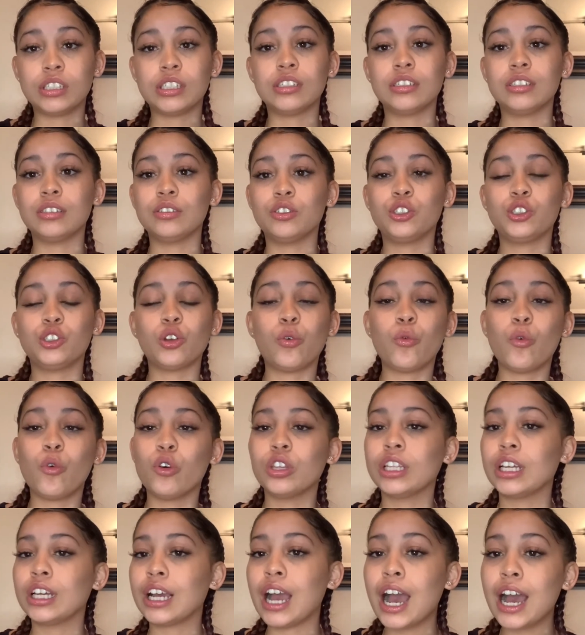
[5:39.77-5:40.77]
to show
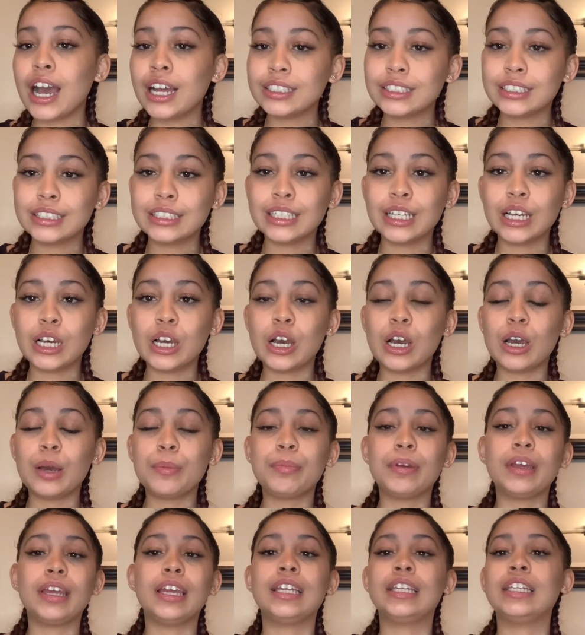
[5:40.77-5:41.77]
all the gossip
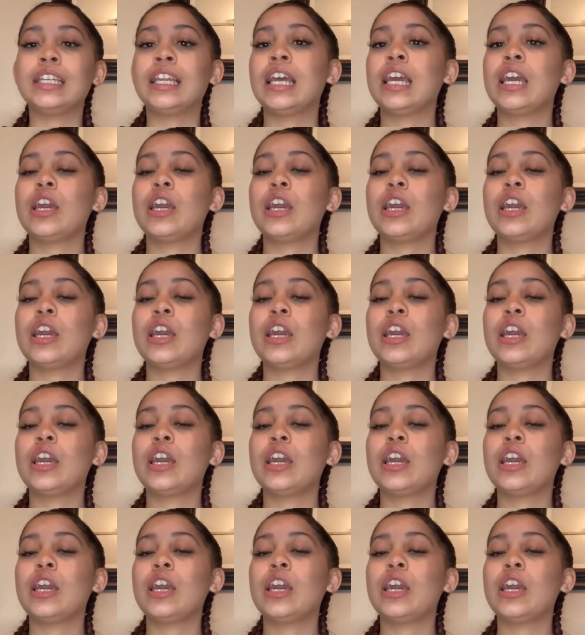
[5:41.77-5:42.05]
and